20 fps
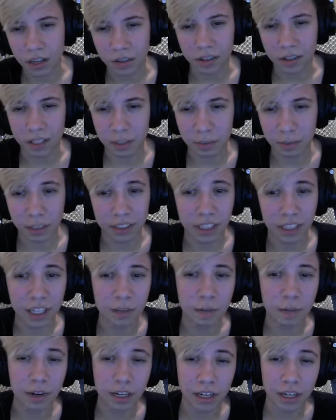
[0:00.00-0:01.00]
expect
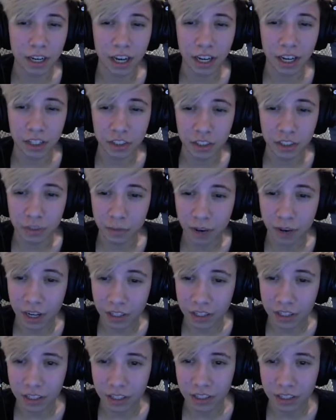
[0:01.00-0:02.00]
anybody to actually
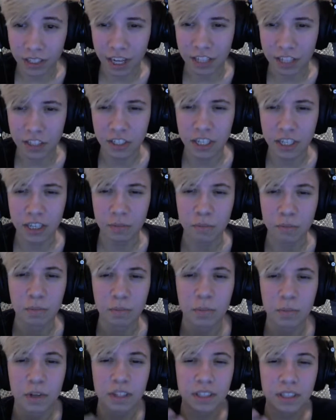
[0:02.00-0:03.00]
watch this. I just need to
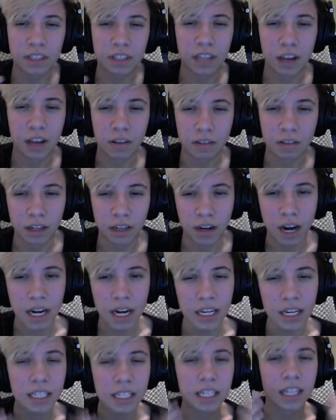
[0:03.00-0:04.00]
put this out there. I need
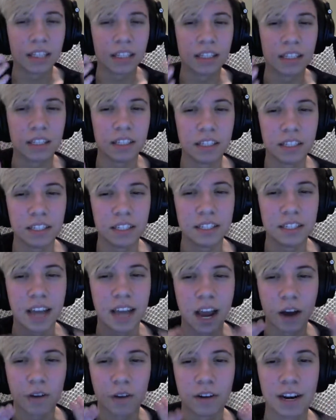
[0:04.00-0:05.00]
to get this
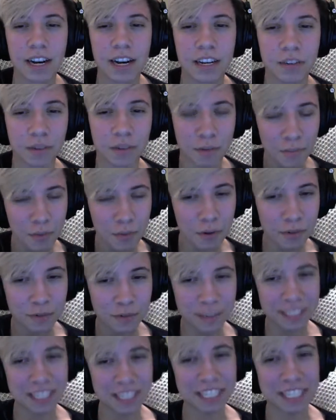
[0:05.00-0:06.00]
out. I need to remove
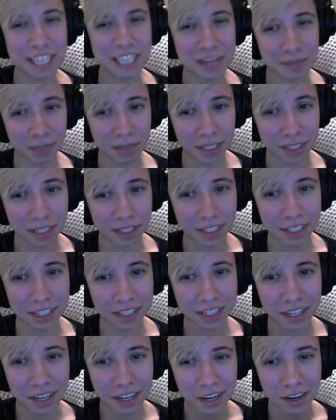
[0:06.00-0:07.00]
these demons
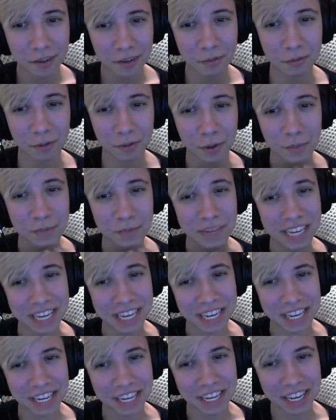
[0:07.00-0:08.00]
from
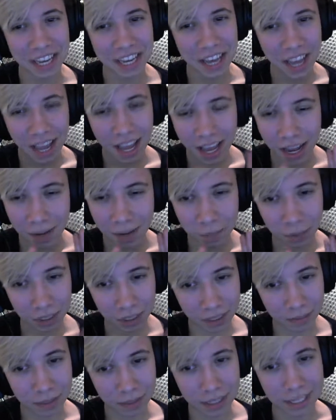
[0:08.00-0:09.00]
me and put
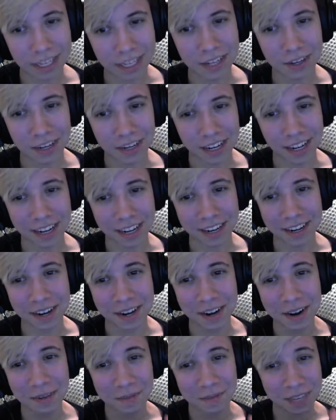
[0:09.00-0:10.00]
them in the internet
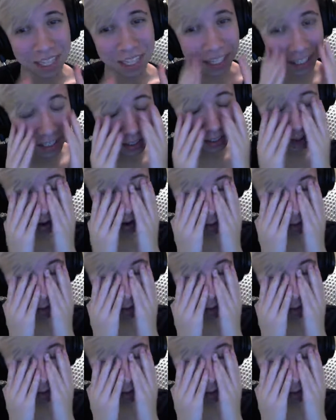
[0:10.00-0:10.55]
because oh